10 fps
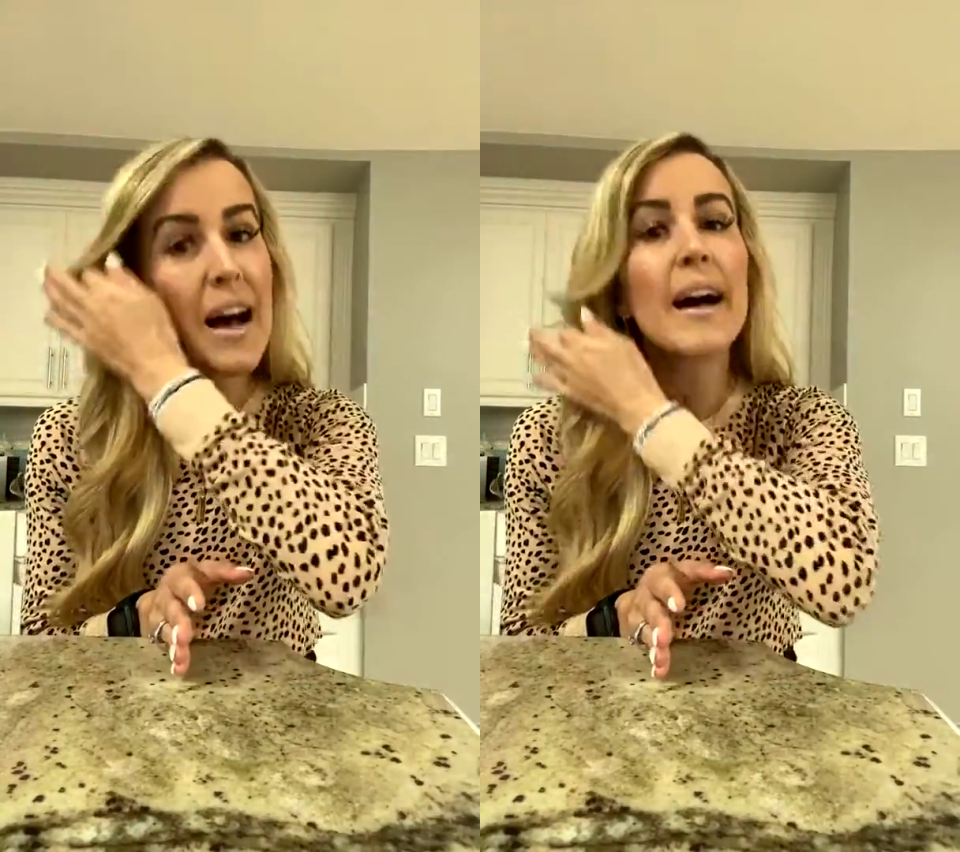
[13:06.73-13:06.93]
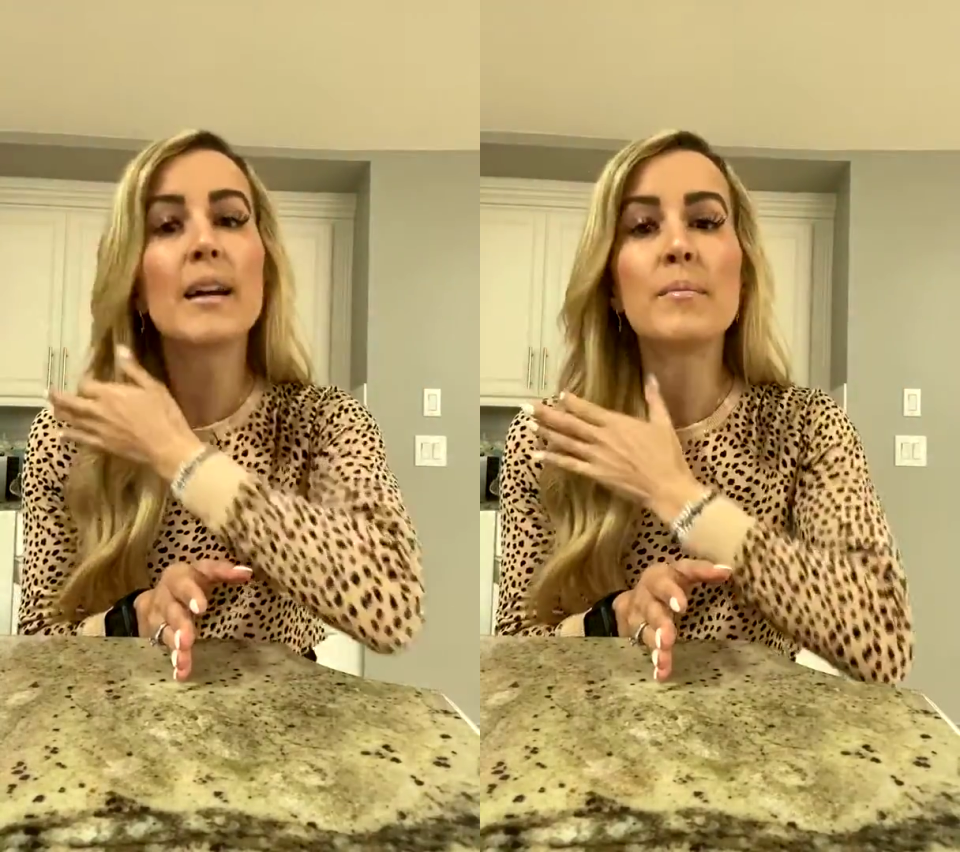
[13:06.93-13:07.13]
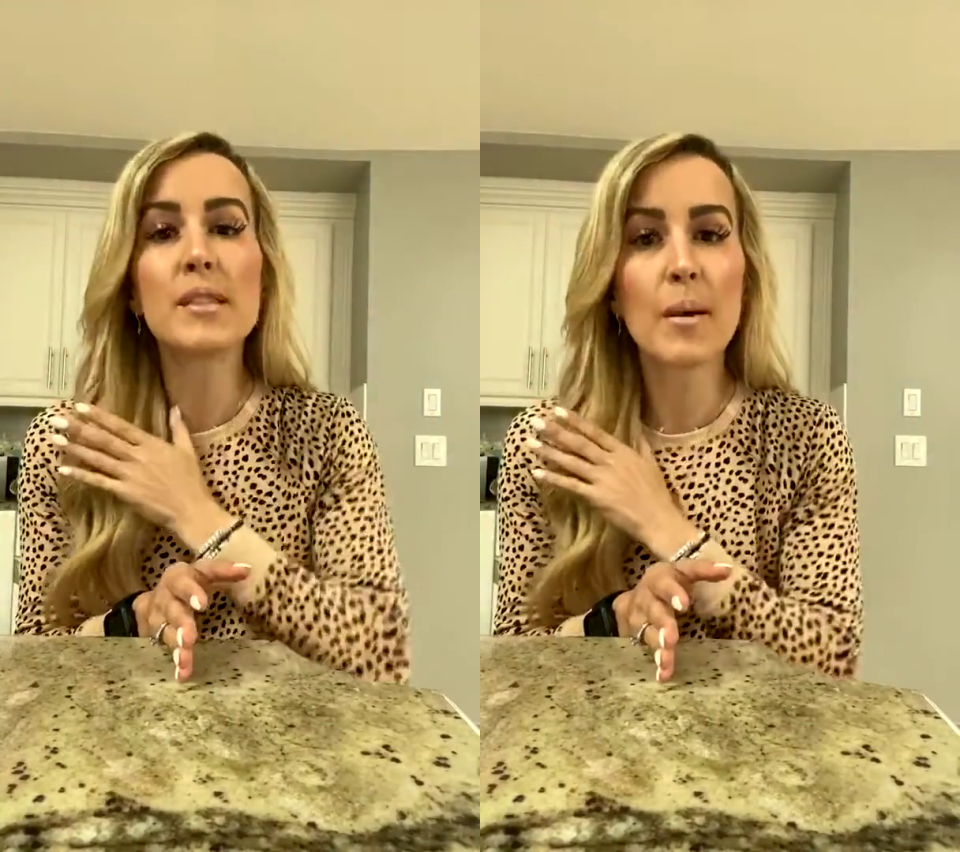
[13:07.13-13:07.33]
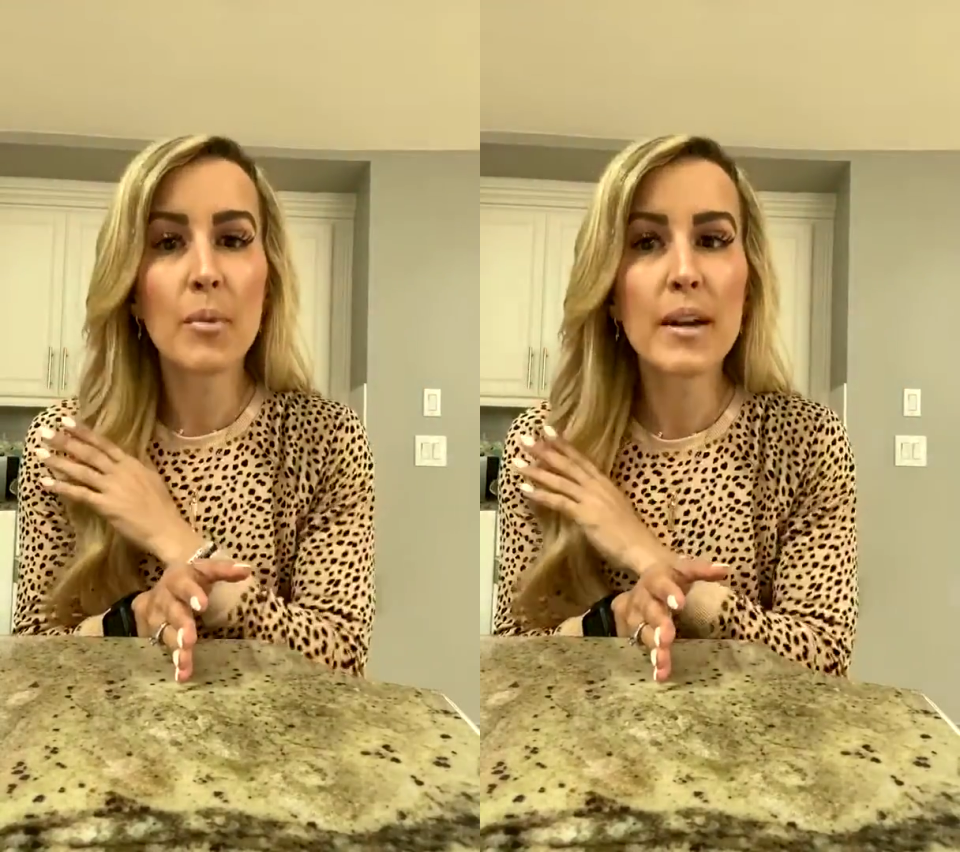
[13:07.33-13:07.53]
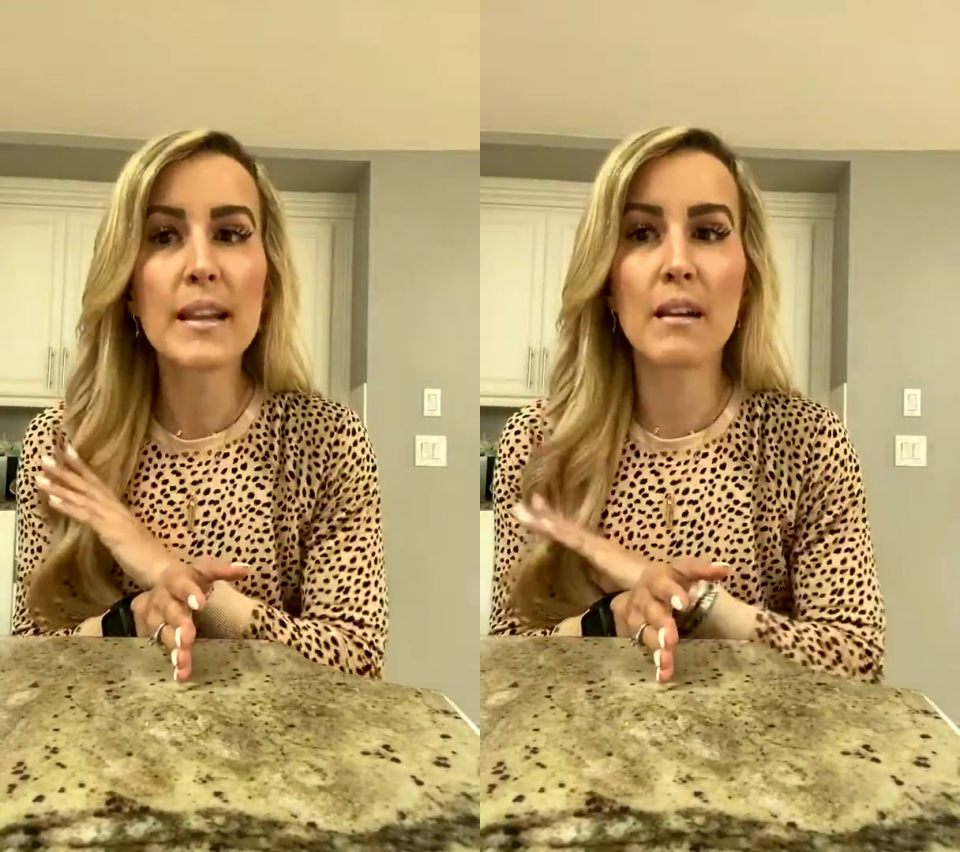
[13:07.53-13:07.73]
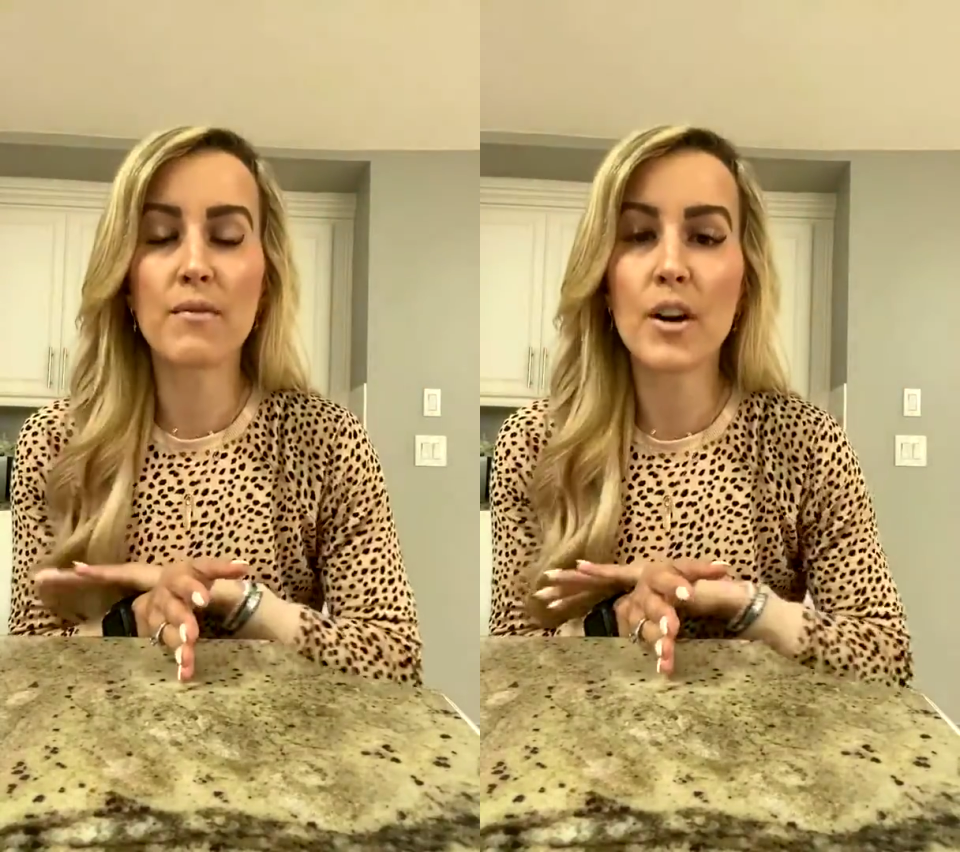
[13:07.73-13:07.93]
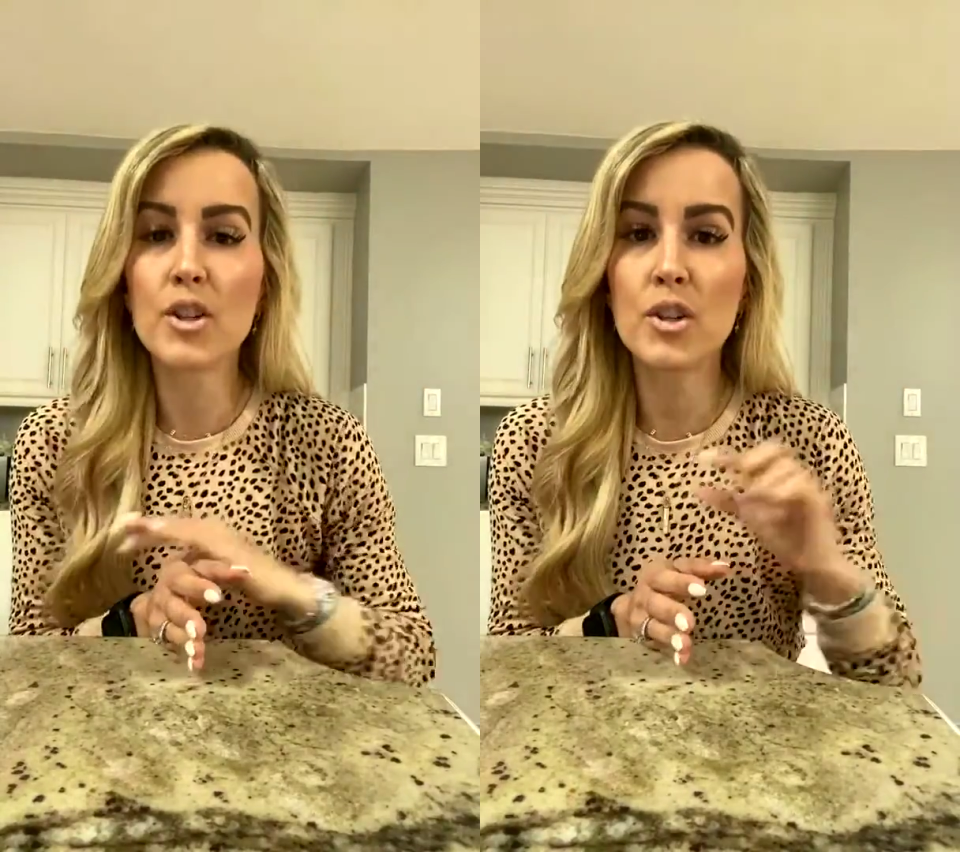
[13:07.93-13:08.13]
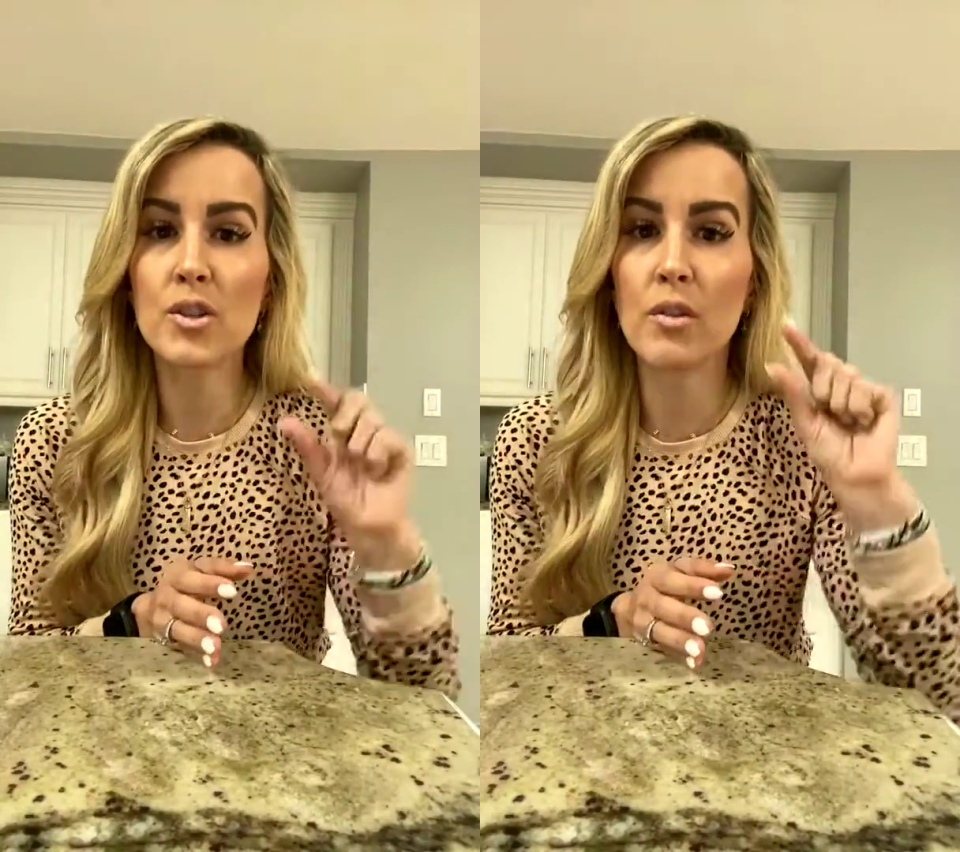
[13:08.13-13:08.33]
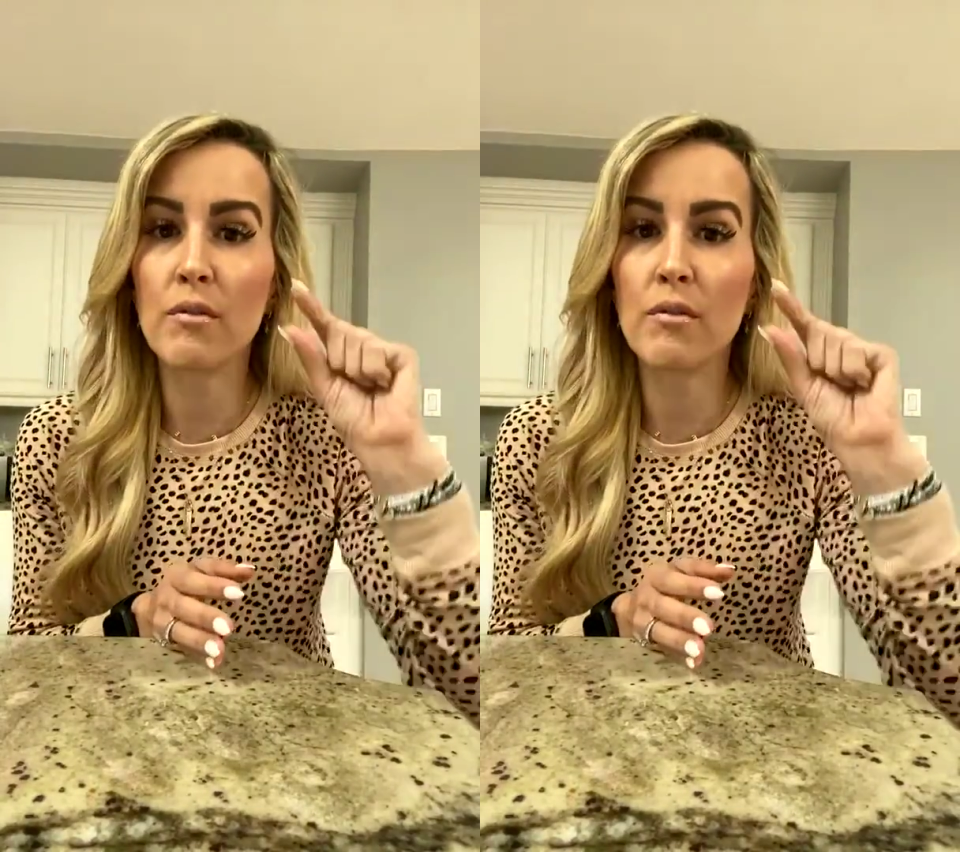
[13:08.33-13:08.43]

I am someone that functions on